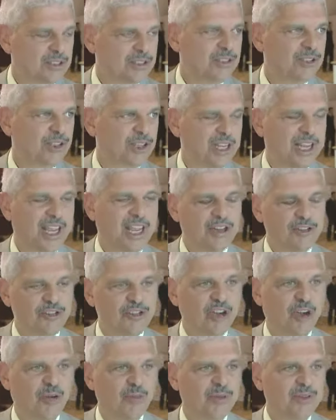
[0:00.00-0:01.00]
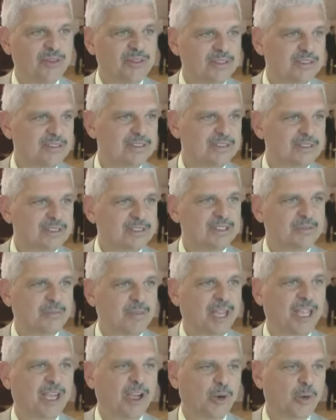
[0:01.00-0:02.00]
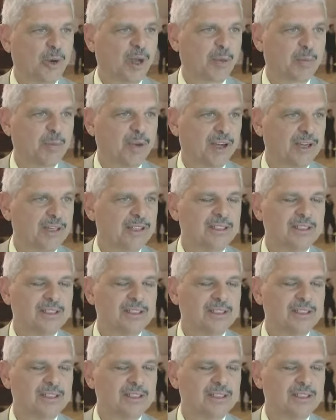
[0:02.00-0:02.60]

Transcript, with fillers: you can get a job and make a quick buck.